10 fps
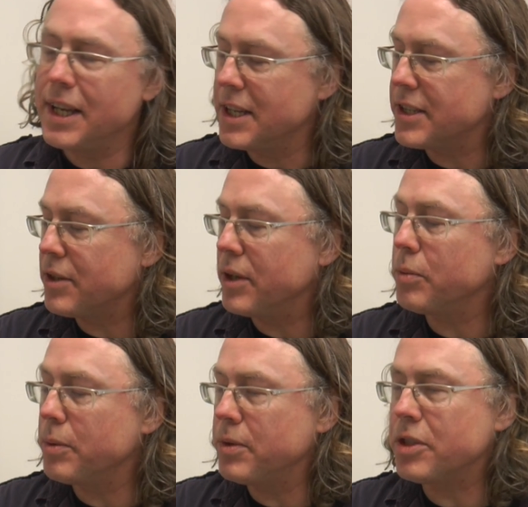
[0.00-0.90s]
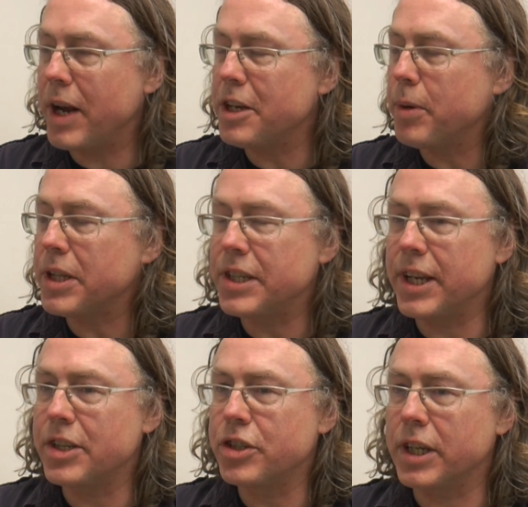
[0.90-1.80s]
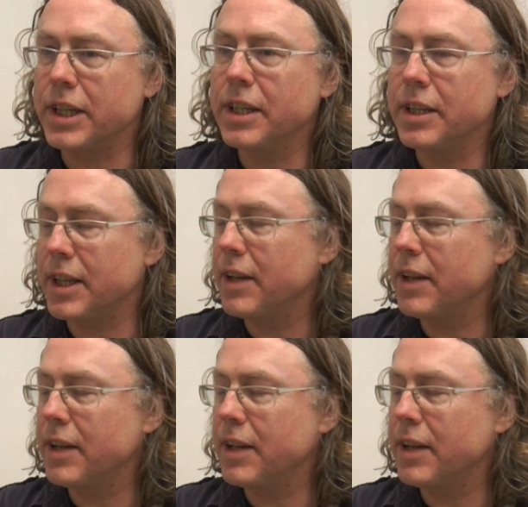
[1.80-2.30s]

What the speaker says: He said, we've been surrounded by the TSG.